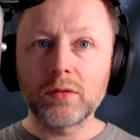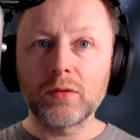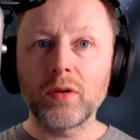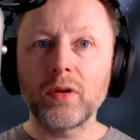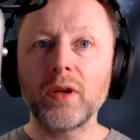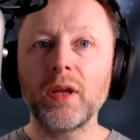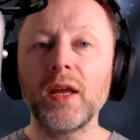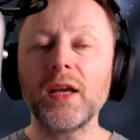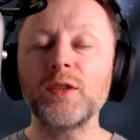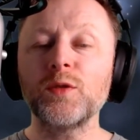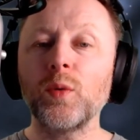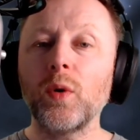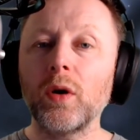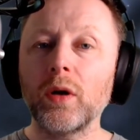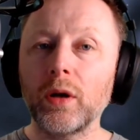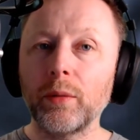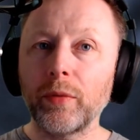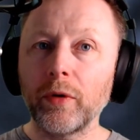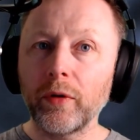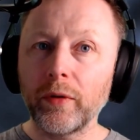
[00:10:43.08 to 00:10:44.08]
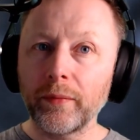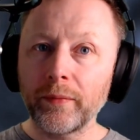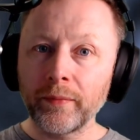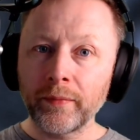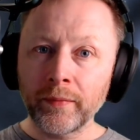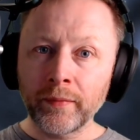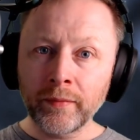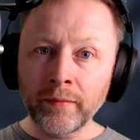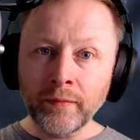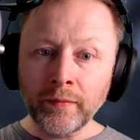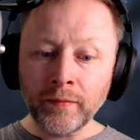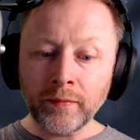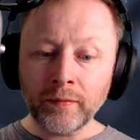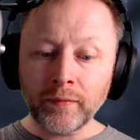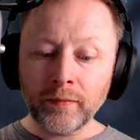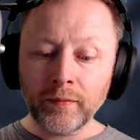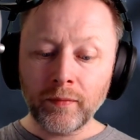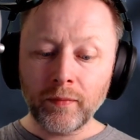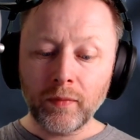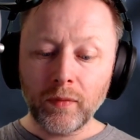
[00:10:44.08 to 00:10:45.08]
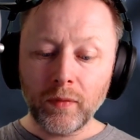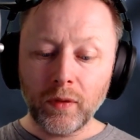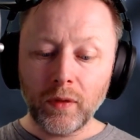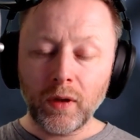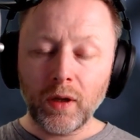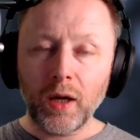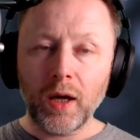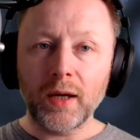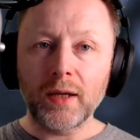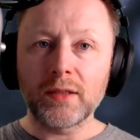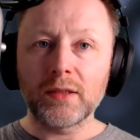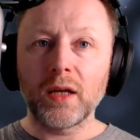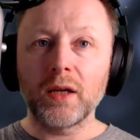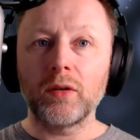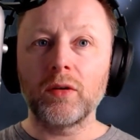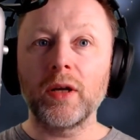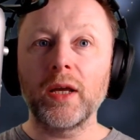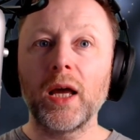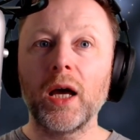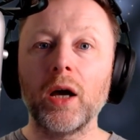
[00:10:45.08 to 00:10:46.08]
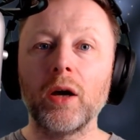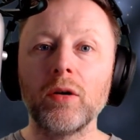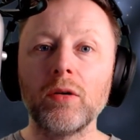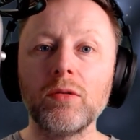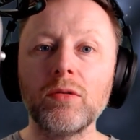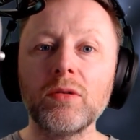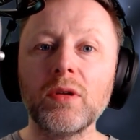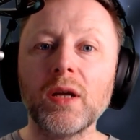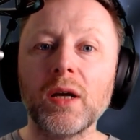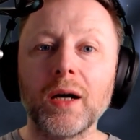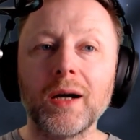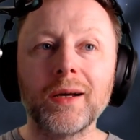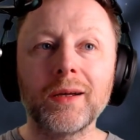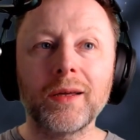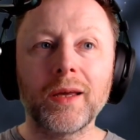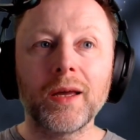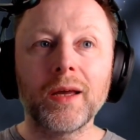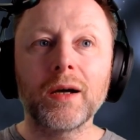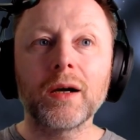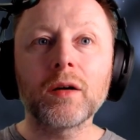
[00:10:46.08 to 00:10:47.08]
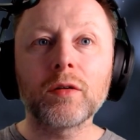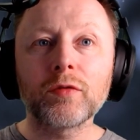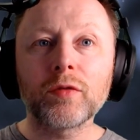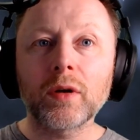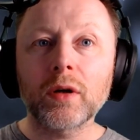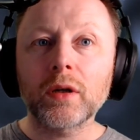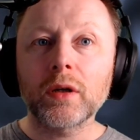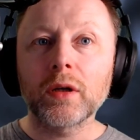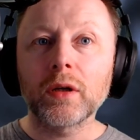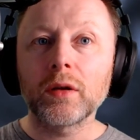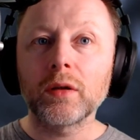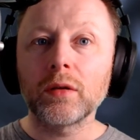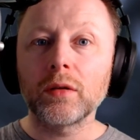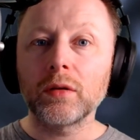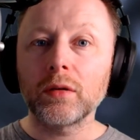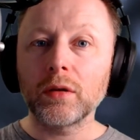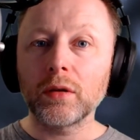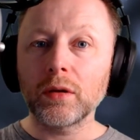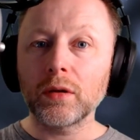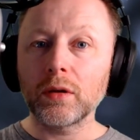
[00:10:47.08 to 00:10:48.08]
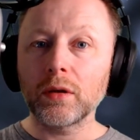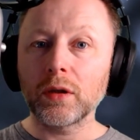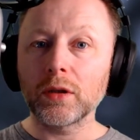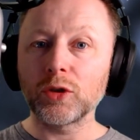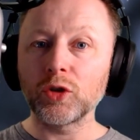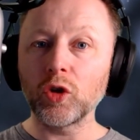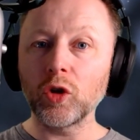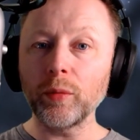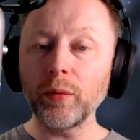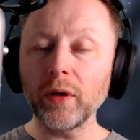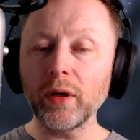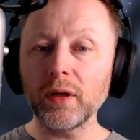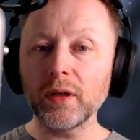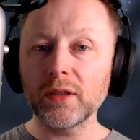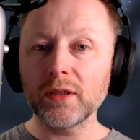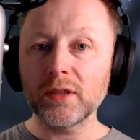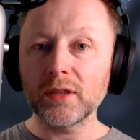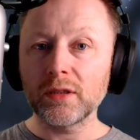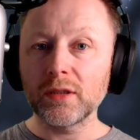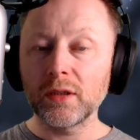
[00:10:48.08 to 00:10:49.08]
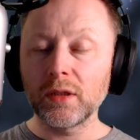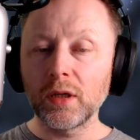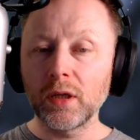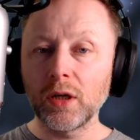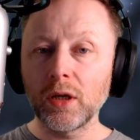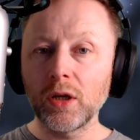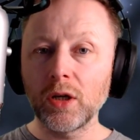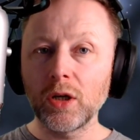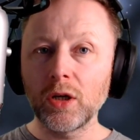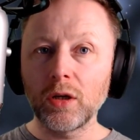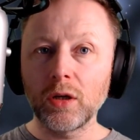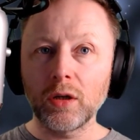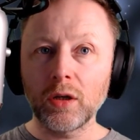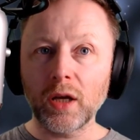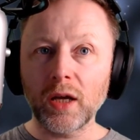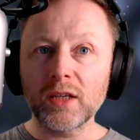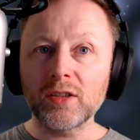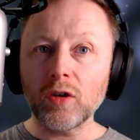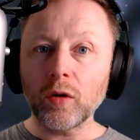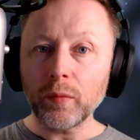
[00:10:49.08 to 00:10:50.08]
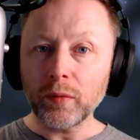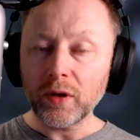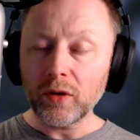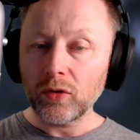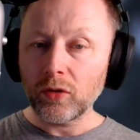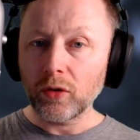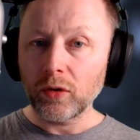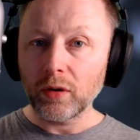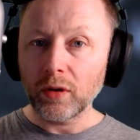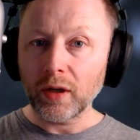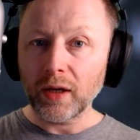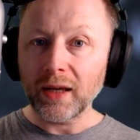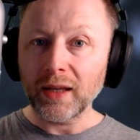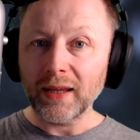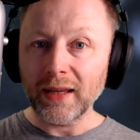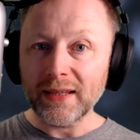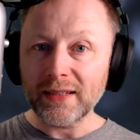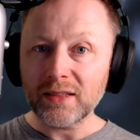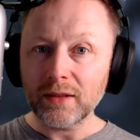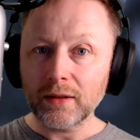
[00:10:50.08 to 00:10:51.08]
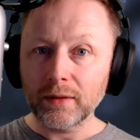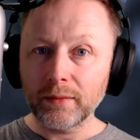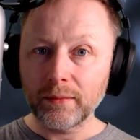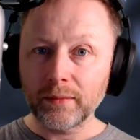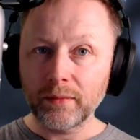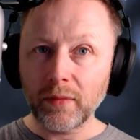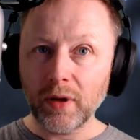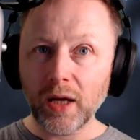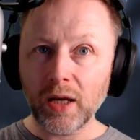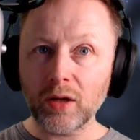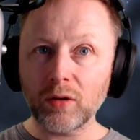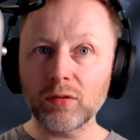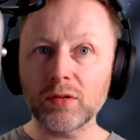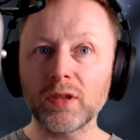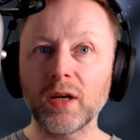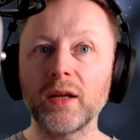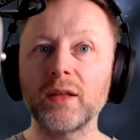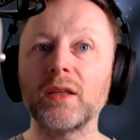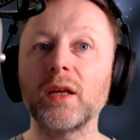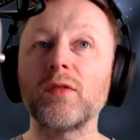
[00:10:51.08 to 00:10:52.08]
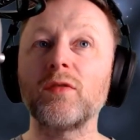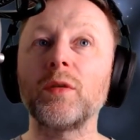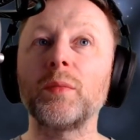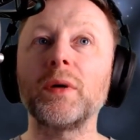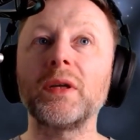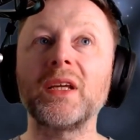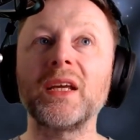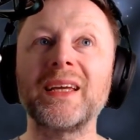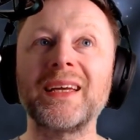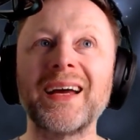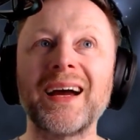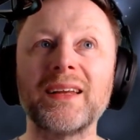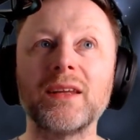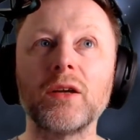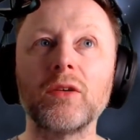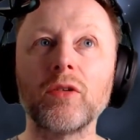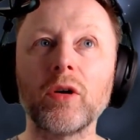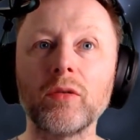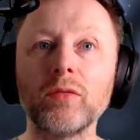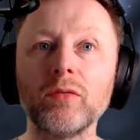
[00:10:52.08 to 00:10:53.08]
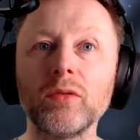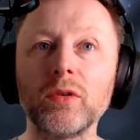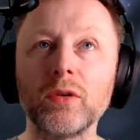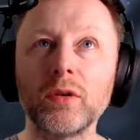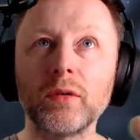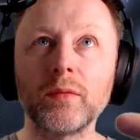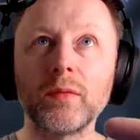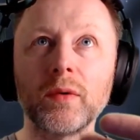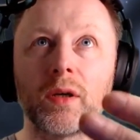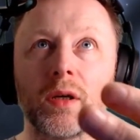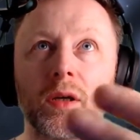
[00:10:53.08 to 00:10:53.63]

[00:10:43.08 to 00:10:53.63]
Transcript: So Craig's walking about, and he's like, right, how do I get a fucking, a job out of this? He's up the town in Glasgow, and he goes like to everybody, gather round.